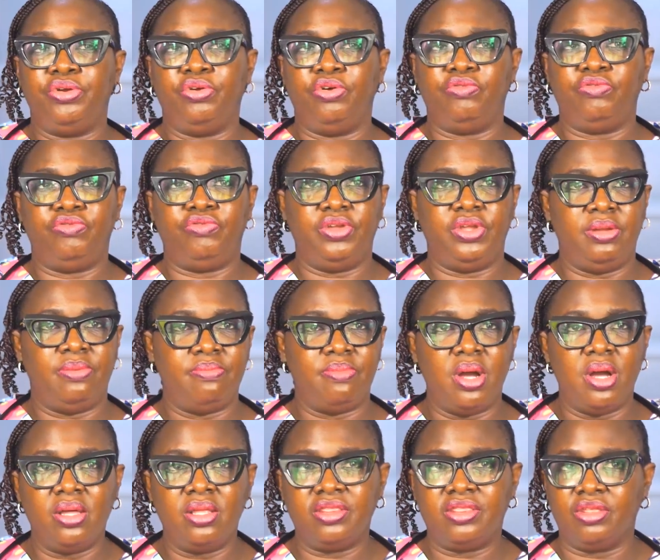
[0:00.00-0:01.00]
of a
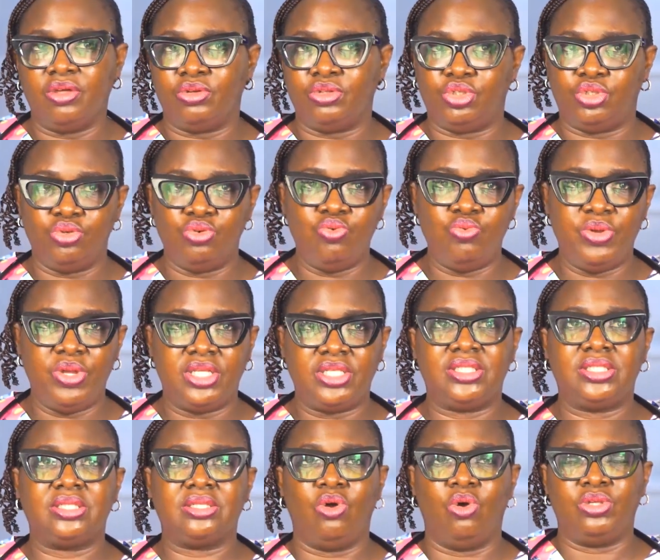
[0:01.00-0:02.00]
month or 2
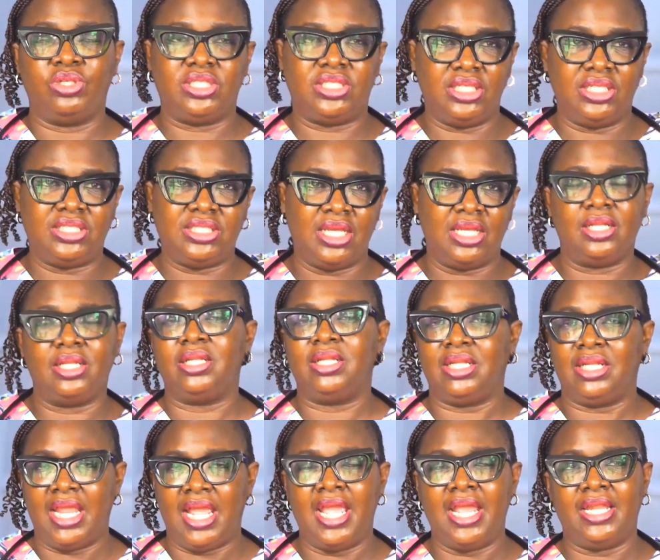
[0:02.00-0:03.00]
weeks consistent,
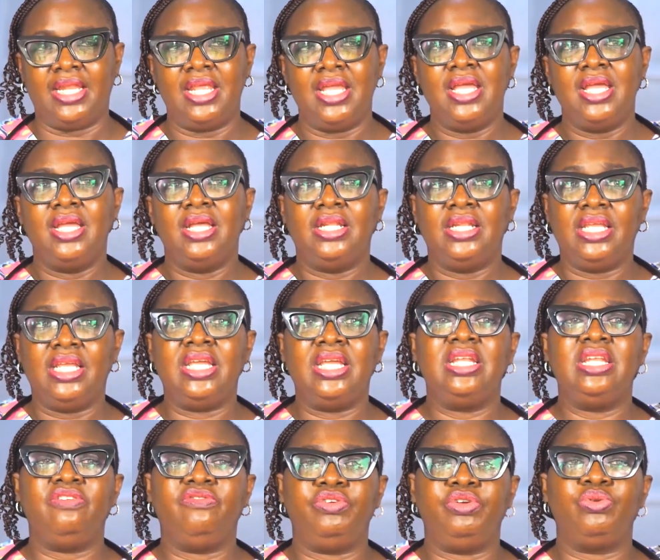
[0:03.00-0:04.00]
then the
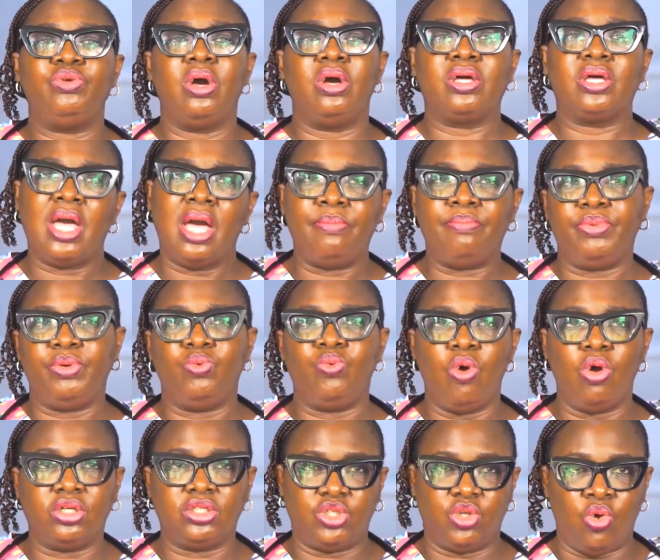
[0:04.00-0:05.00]
individual can be
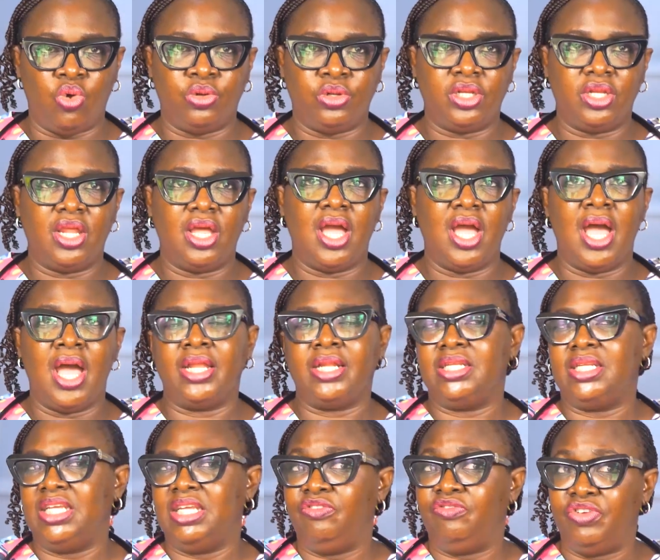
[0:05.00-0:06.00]
worked on. And
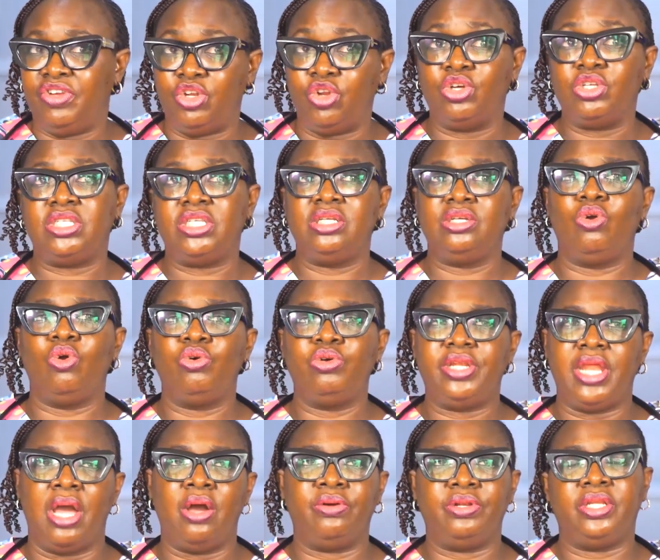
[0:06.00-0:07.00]
if it doesn't go
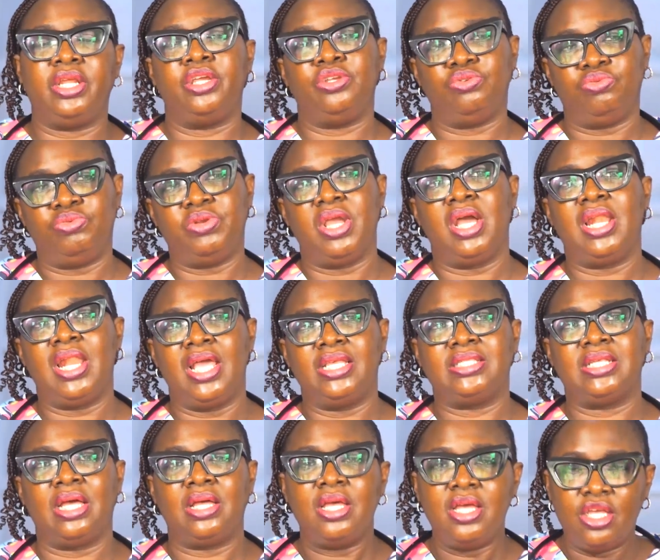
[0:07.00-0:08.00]
down, then you realize
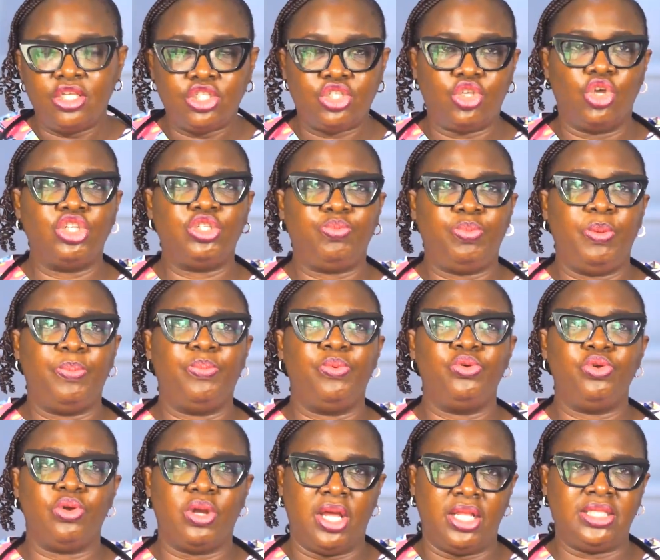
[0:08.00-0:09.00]
that such people,
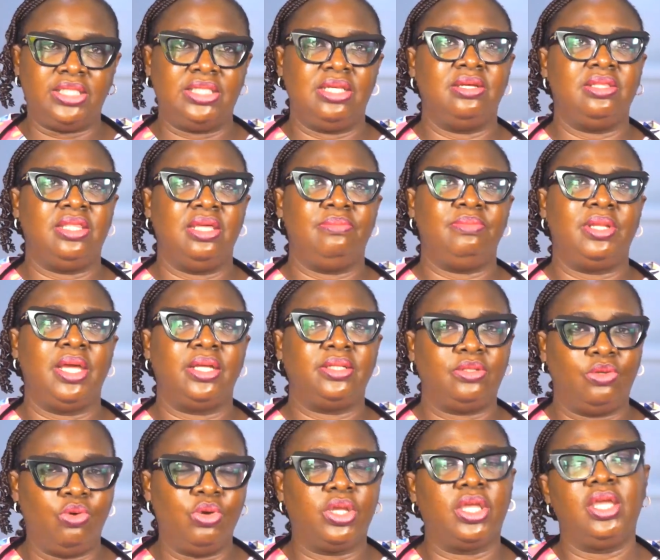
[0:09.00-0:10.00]
you can tell them that,
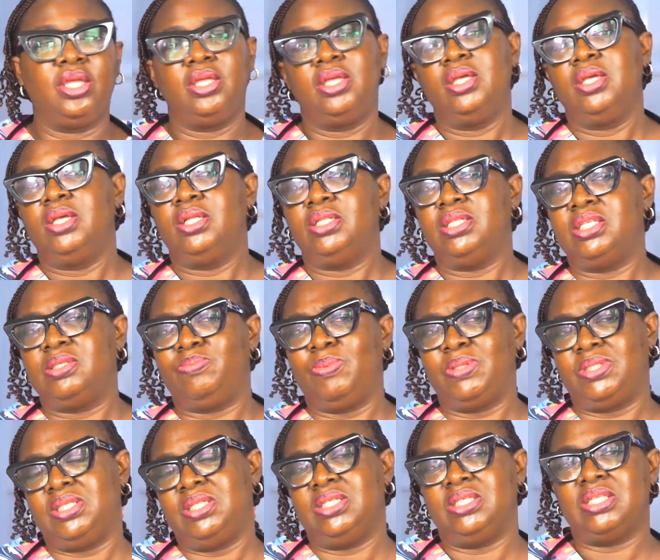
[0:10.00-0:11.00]
okay, this
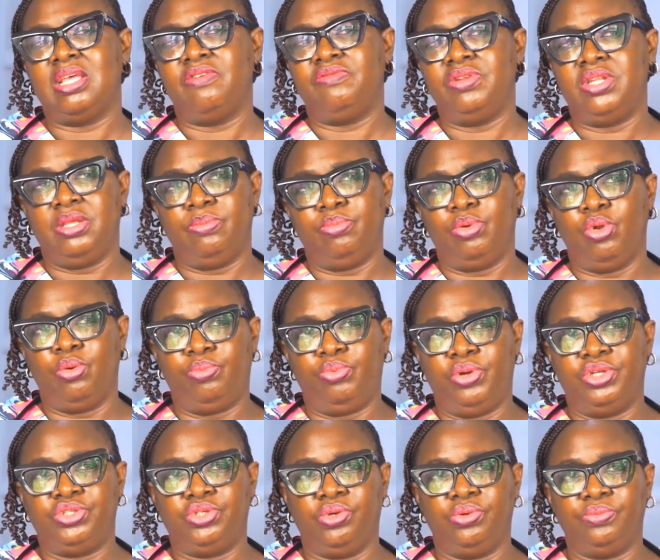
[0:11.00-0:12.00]
person is having a blood
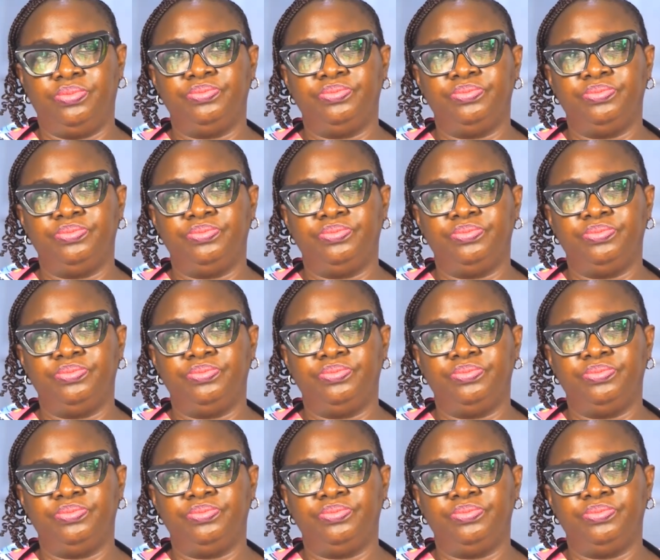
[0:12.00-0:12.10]
pressure.